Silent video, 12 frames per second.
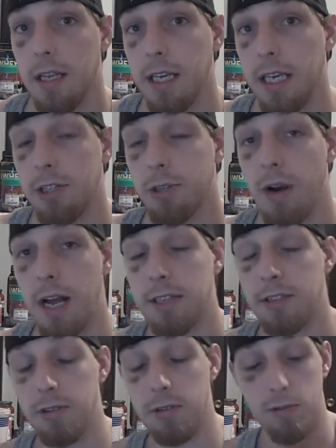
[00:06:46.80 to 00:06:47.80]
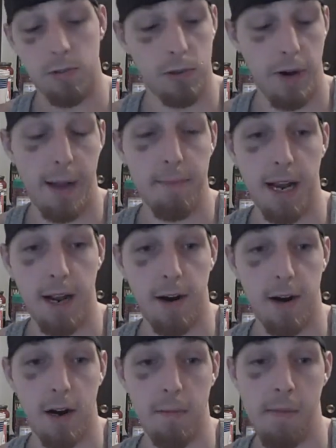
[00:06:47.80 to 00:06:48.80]
He tried to grab my
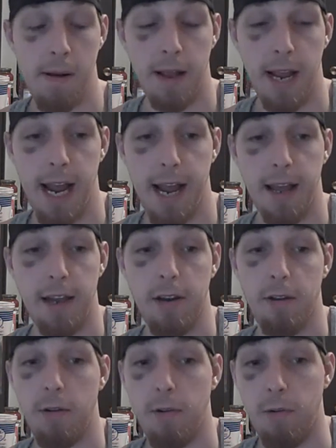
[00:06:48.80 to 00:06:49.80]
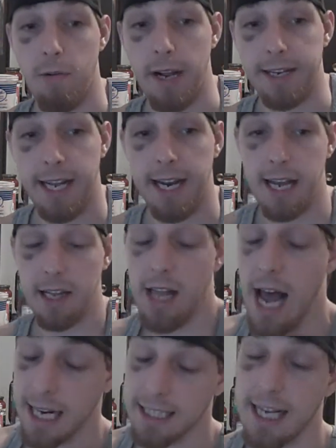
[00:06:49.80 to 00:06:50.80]
arm, and when I did, I
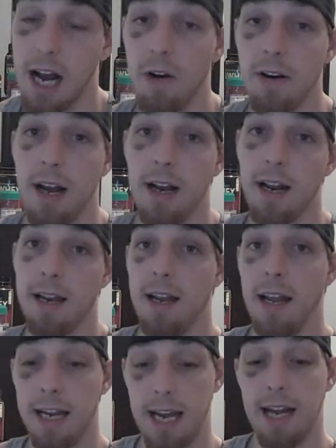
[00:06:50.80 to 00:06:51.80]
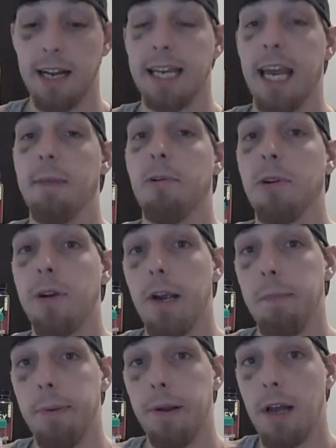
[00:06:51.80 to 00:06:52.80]
locked down on it and got a gable
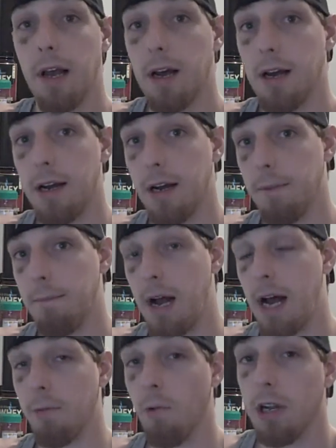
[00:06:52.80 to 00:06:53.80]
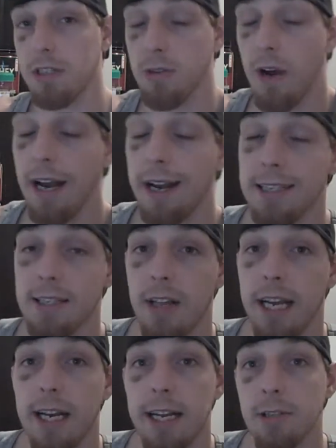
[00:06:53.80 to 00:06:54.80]
grip on one. So I
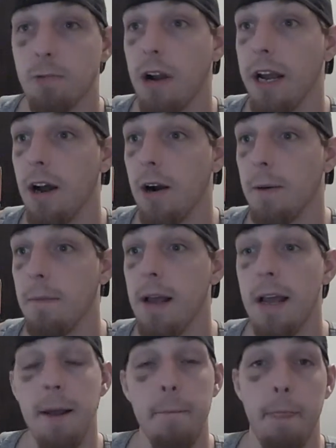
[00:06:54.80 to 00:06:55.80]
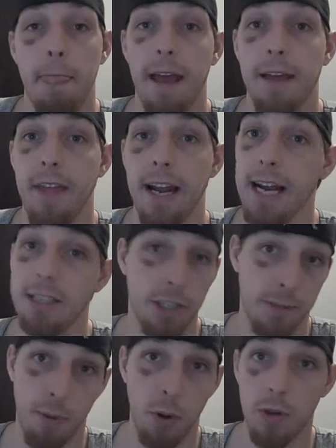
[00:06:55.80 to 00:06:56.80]
isolated his right arm, and then I
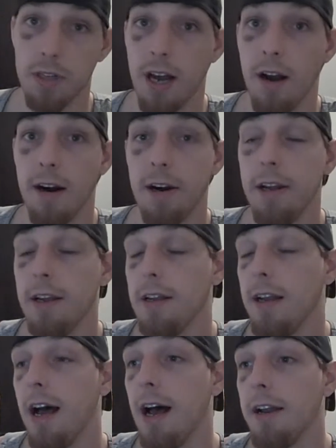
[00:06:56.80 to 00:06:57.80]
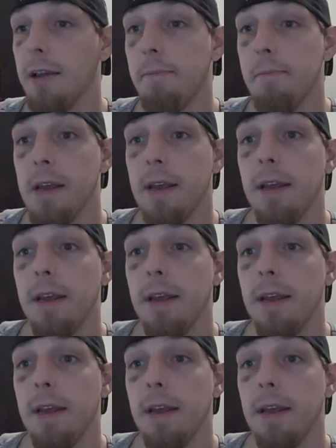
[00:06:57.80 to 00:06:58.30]
just pulled guard on him.